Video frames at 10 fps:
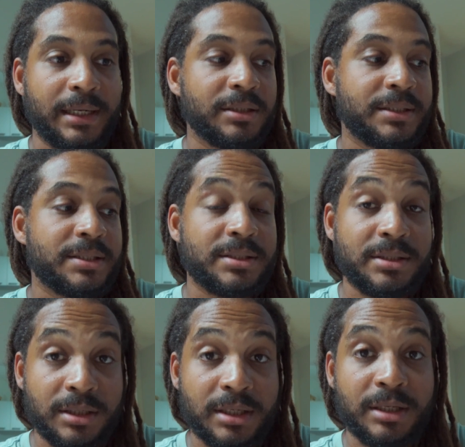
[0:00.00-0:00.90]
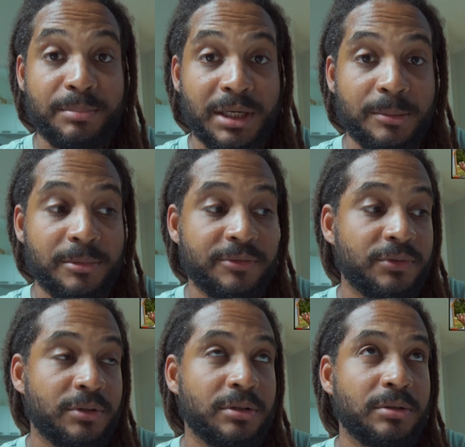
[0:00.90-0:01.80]
I got stuck in Panama
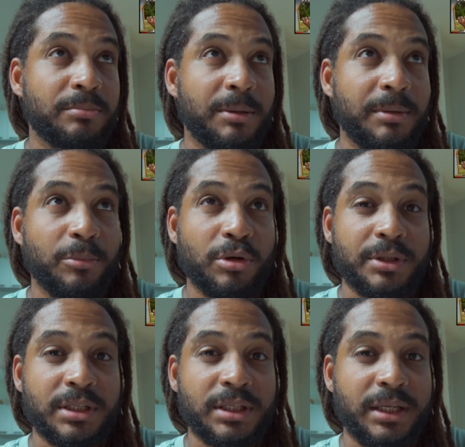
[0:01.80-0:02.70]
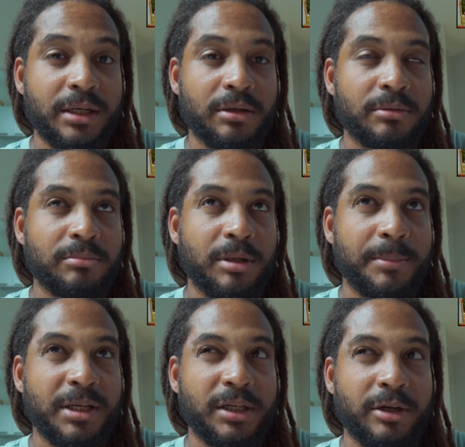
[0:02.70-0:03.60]
for maybe more than a year,
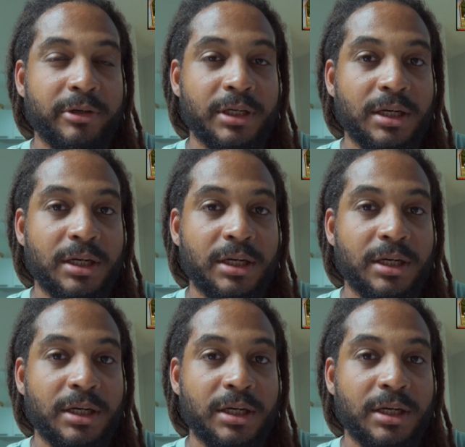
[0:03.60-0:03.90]
maybe a year and a